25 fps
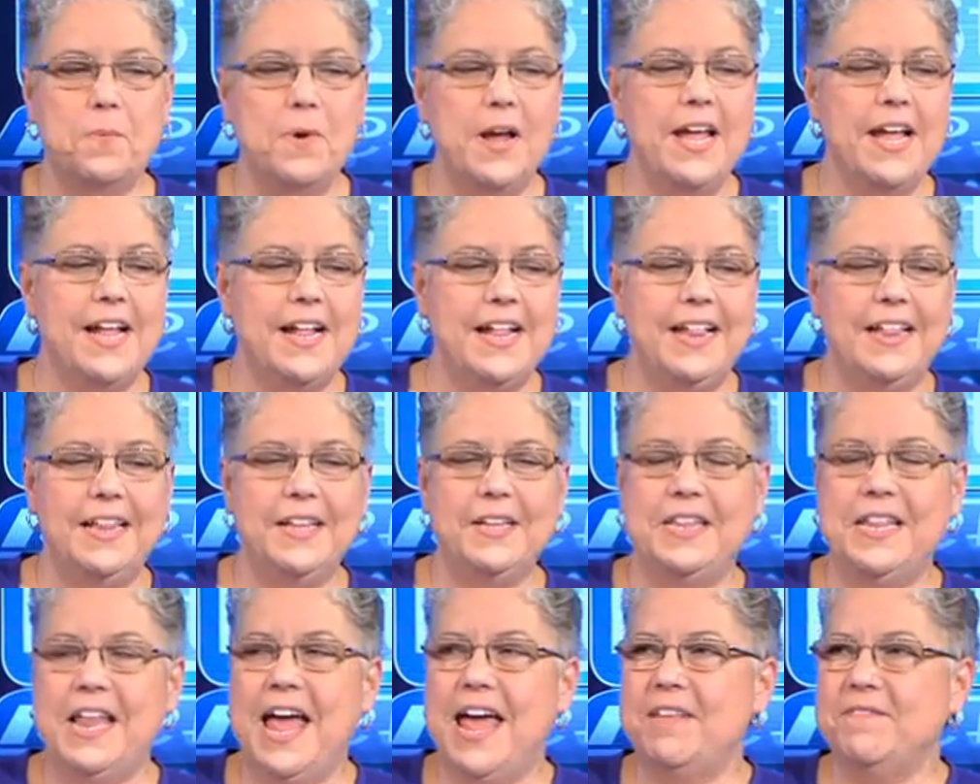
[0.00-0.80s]

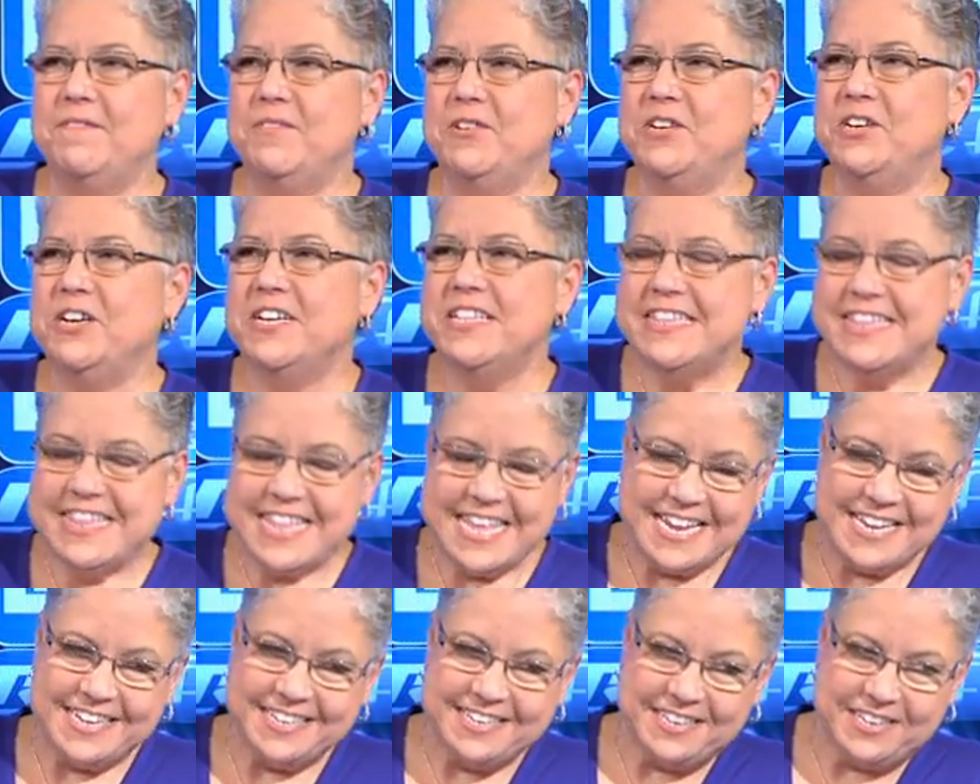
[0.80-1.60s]
Well, a lot of good
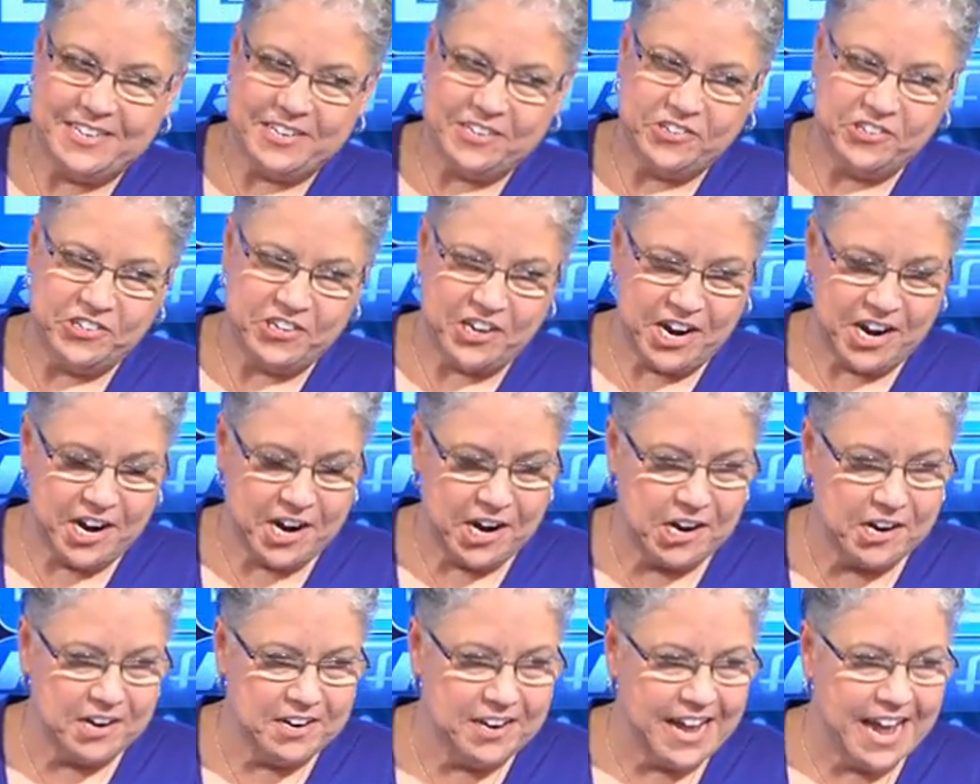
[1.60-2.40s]
things to
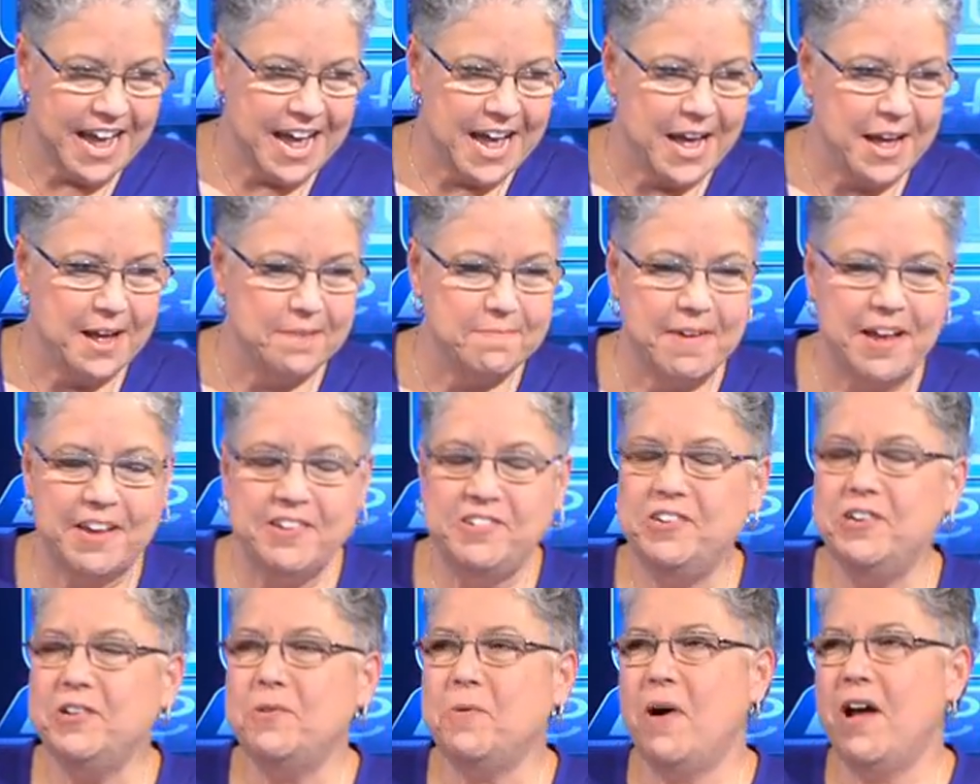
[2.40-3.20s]
share. Um, I
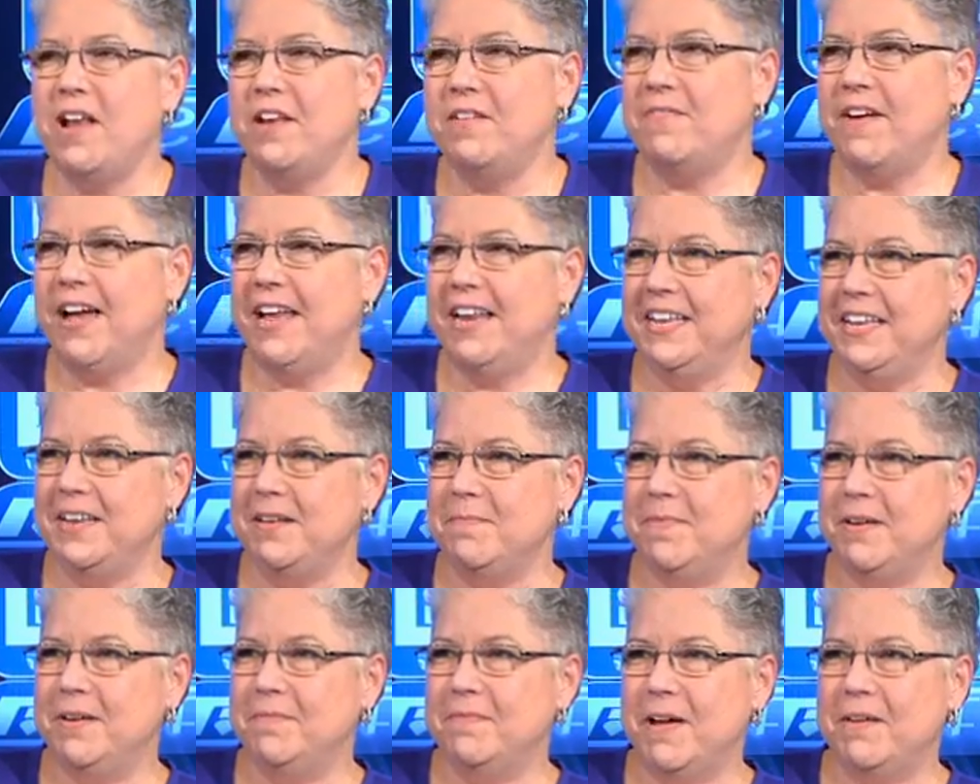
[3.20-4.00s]
should qualify a
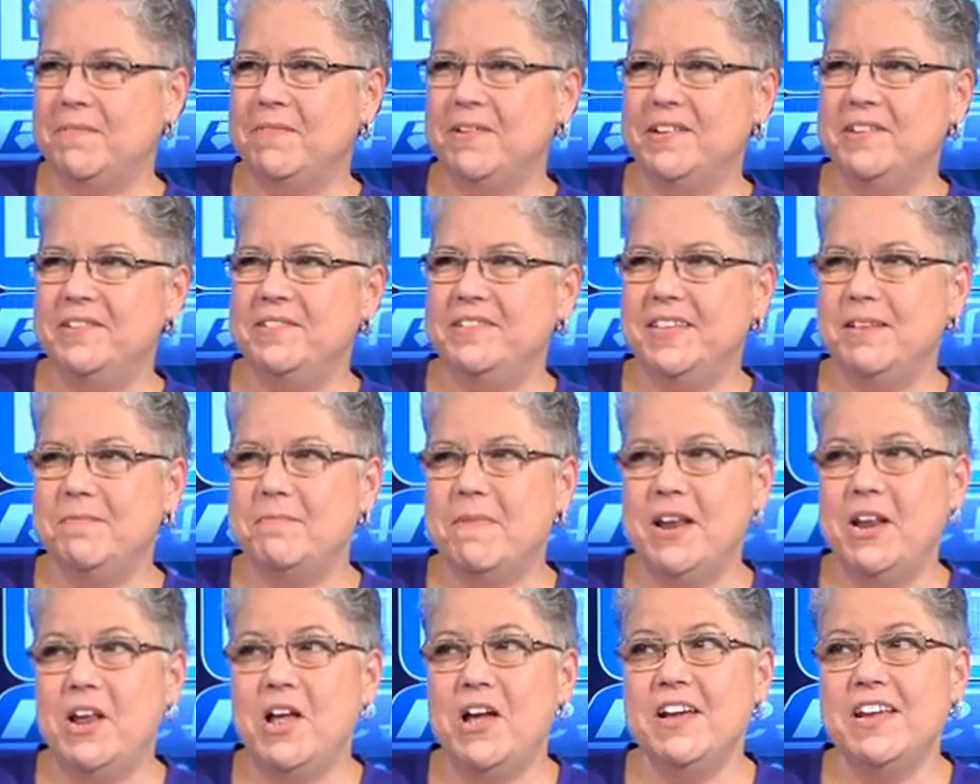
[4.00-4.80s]
little bit about what you said.
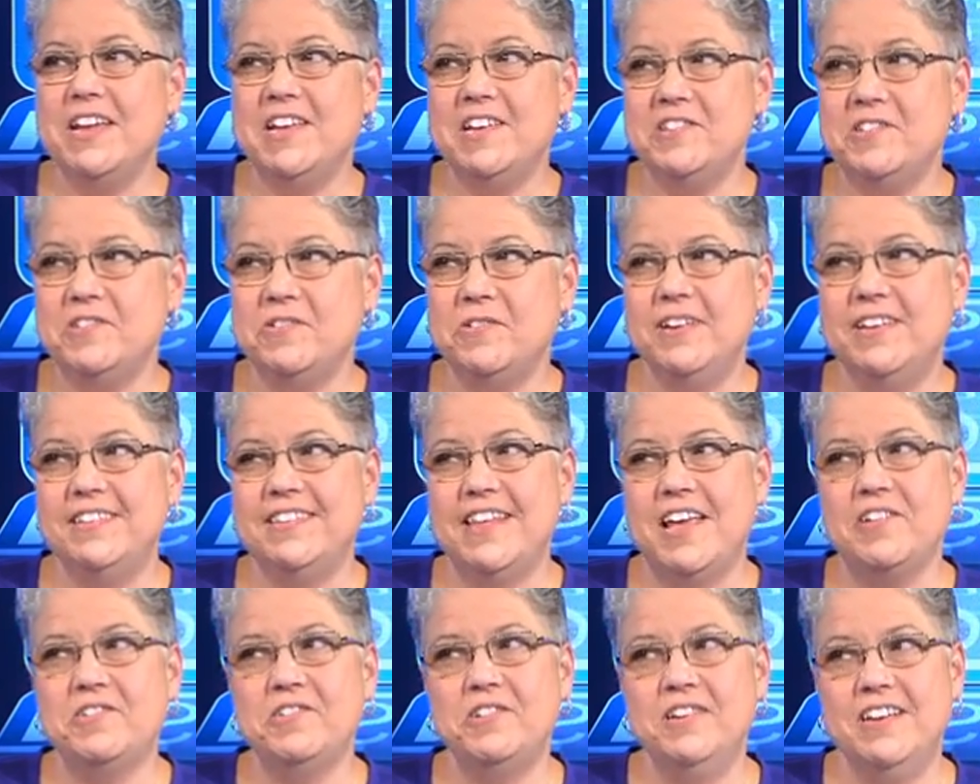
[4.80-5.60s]
My long history
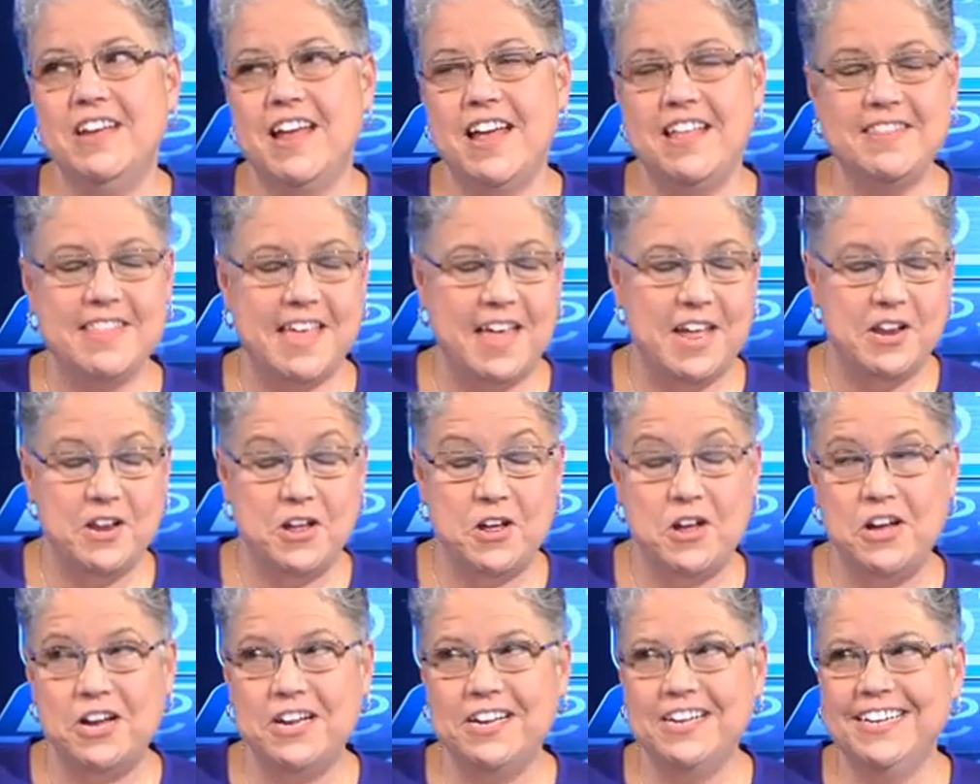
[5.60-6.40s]
is actually not that
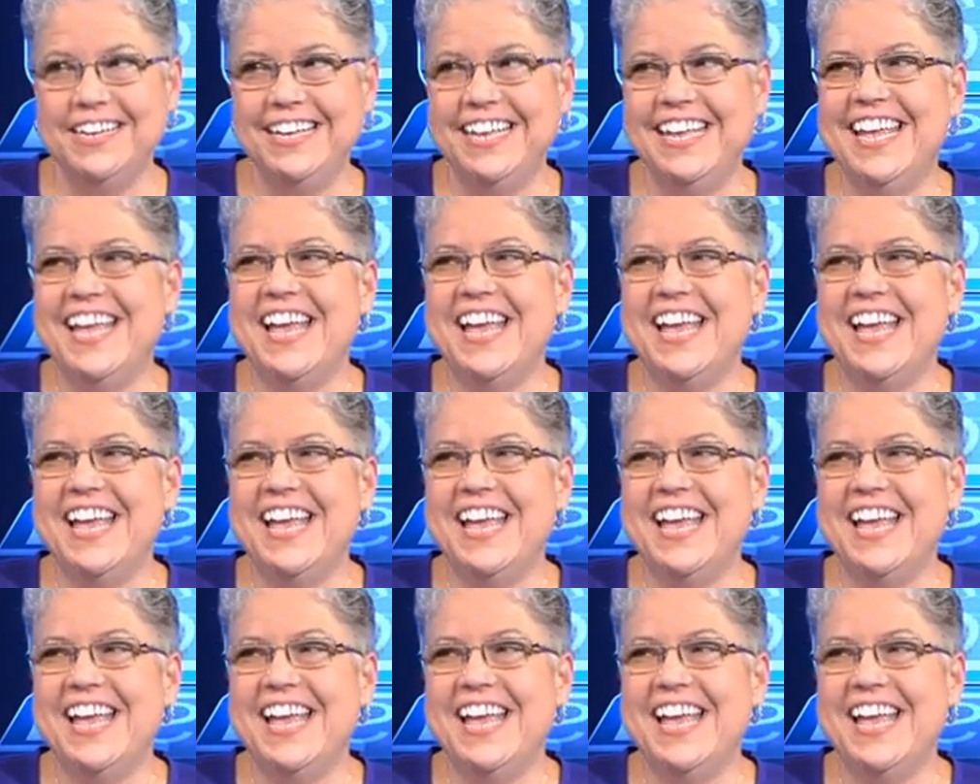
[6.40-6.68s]
long.